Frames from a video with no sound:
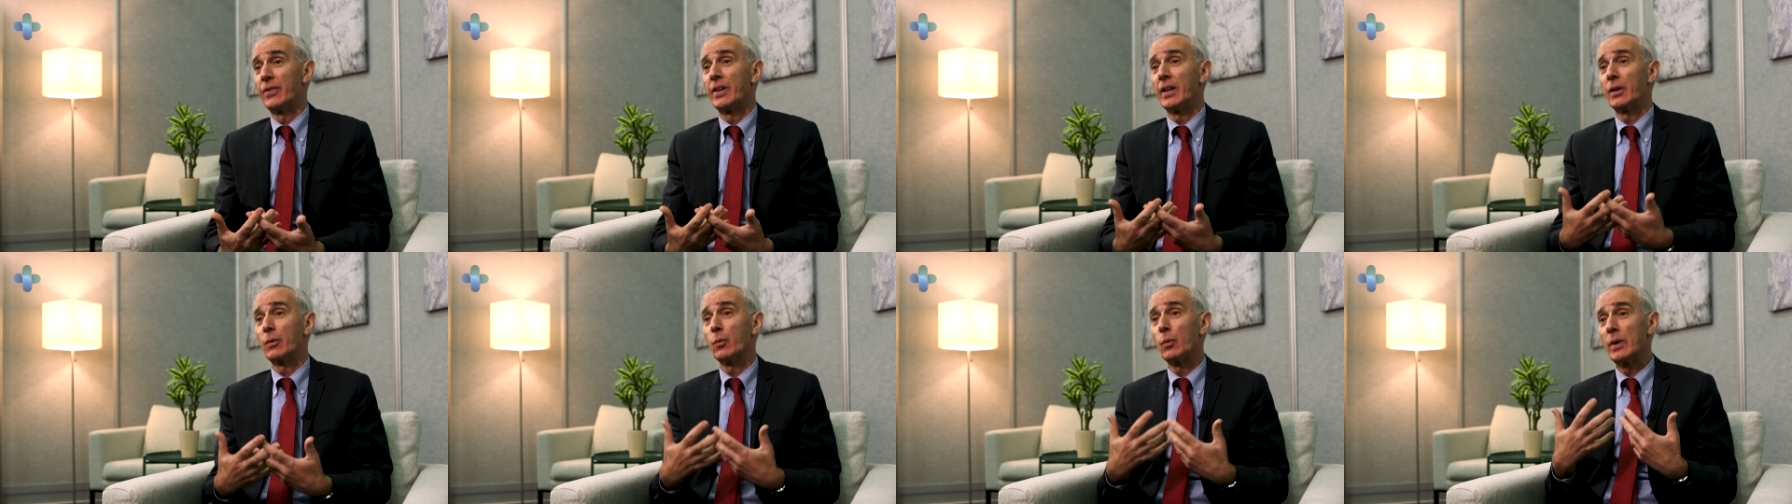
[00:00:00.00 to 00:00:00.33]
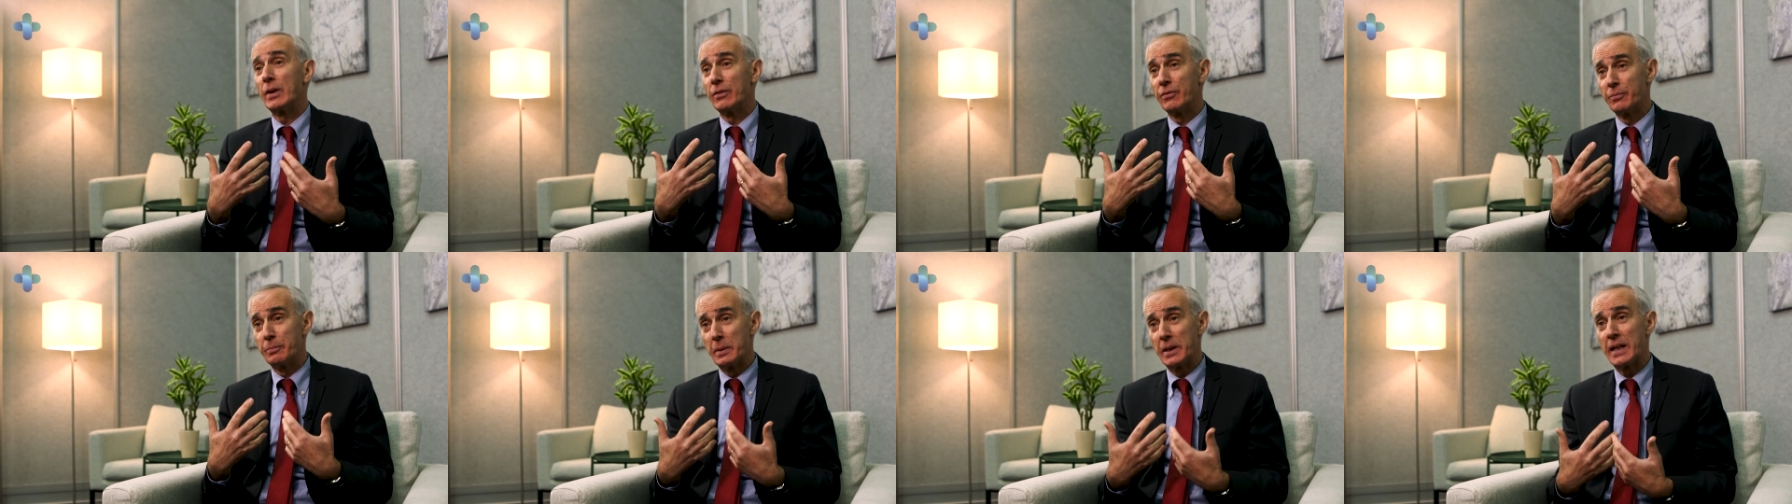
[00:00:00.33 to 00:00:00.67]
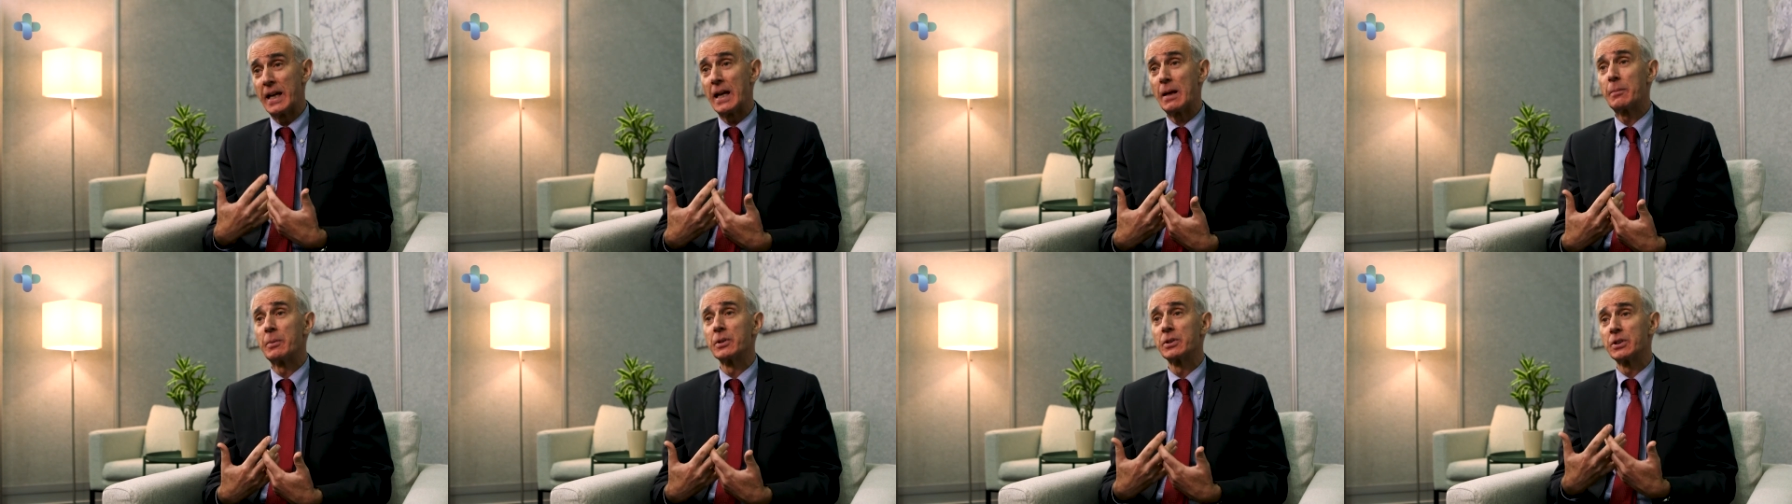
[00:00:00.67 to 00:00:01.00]
that we've been
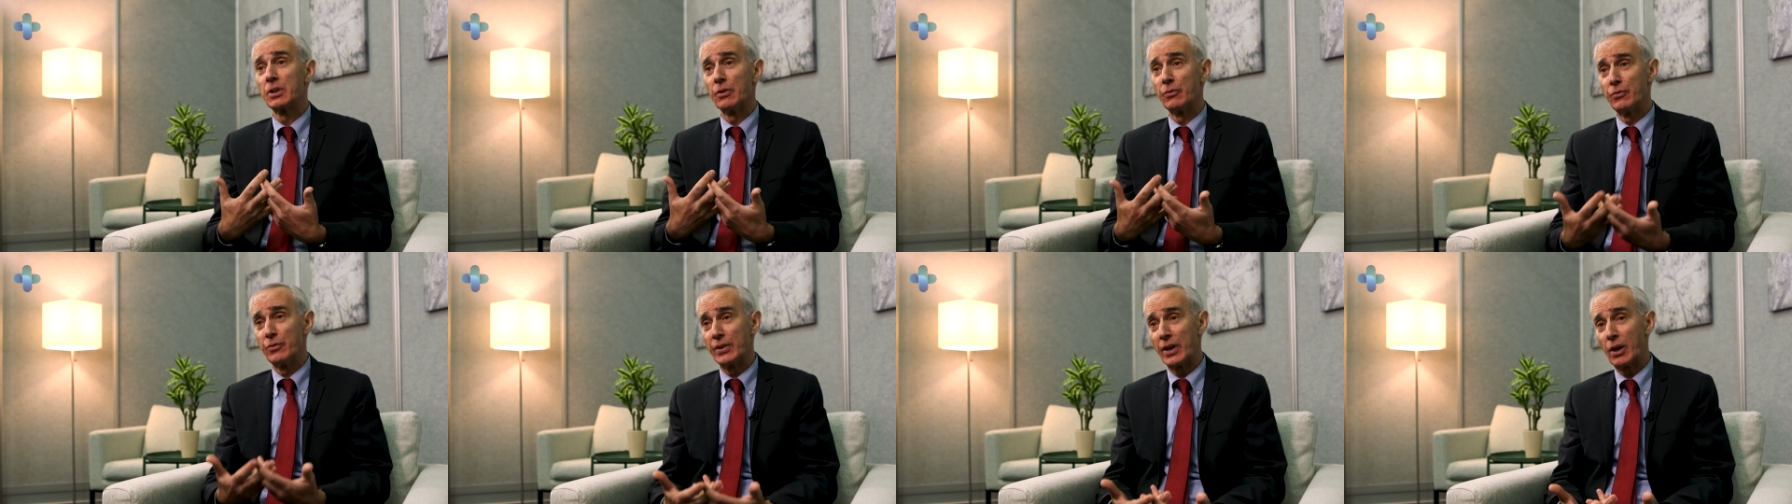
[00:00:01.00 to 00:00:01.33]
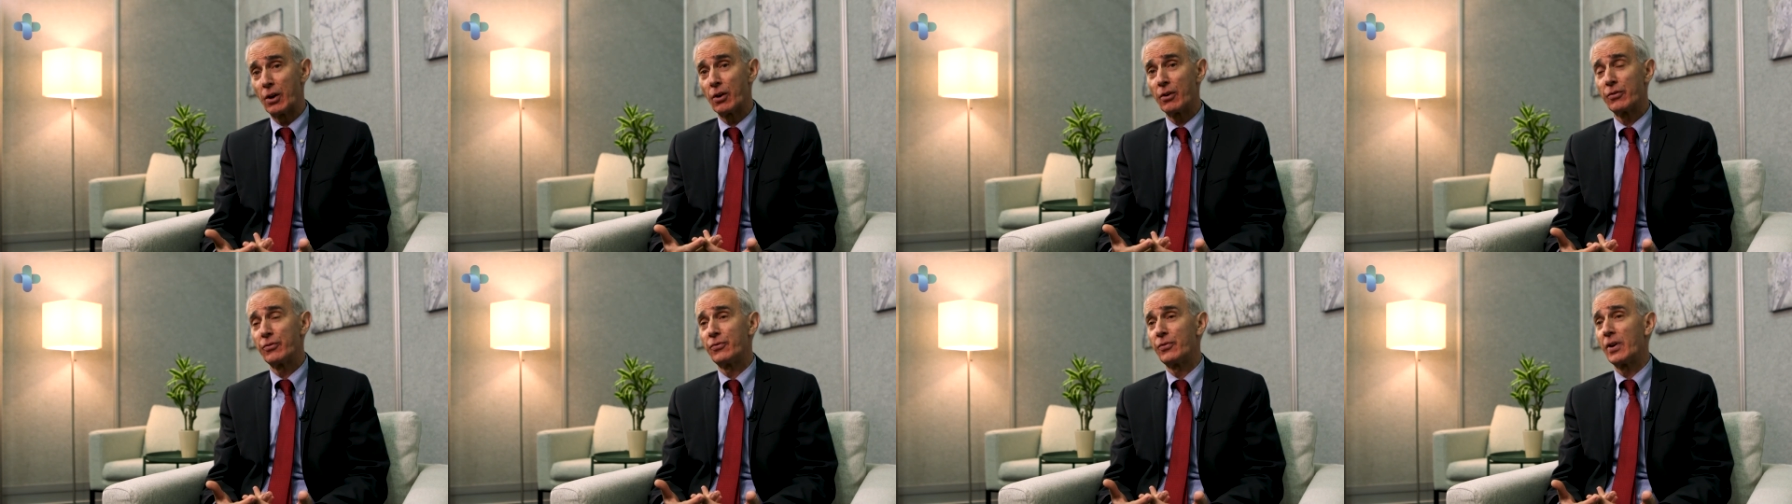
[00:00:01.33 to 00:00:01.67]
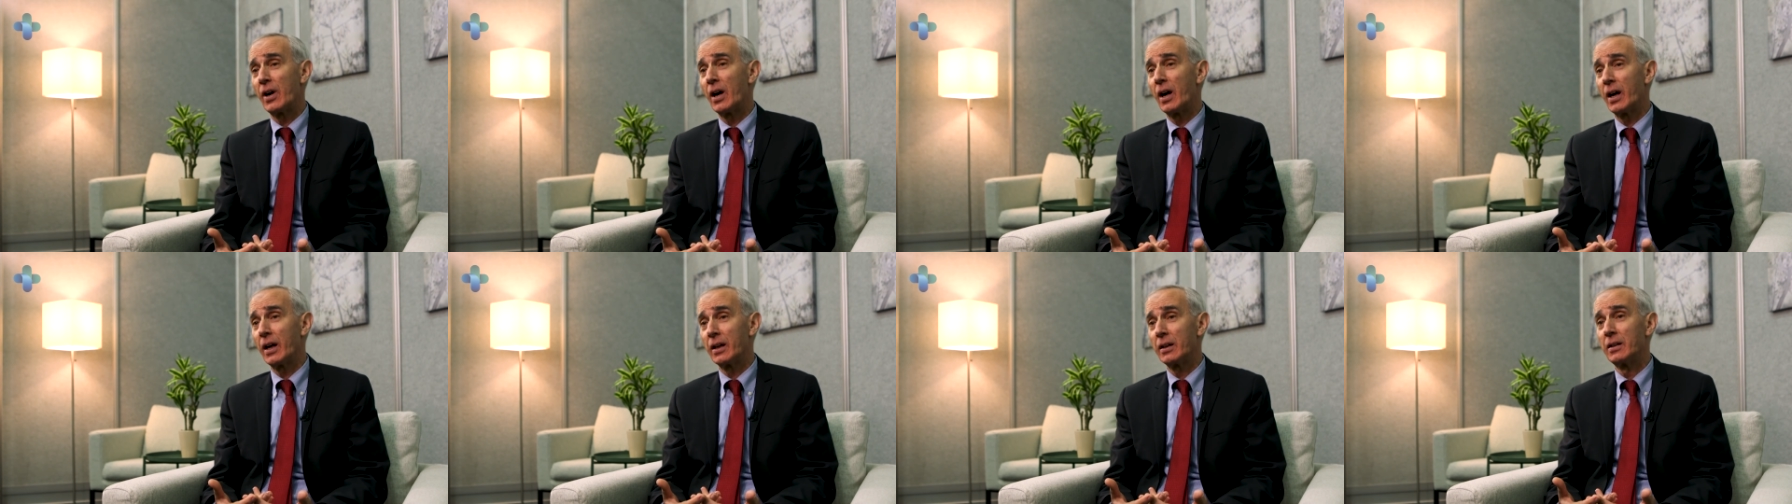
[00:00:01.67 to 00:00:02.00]
able to
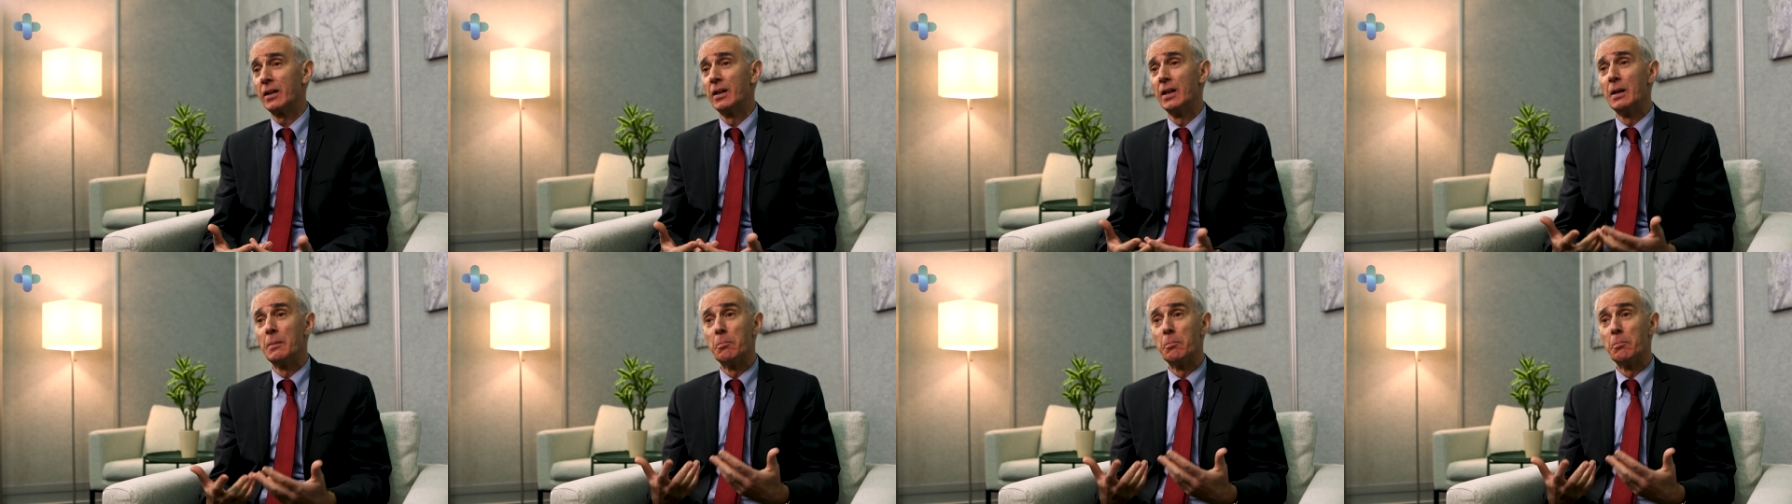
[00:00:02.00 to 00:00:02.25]
verify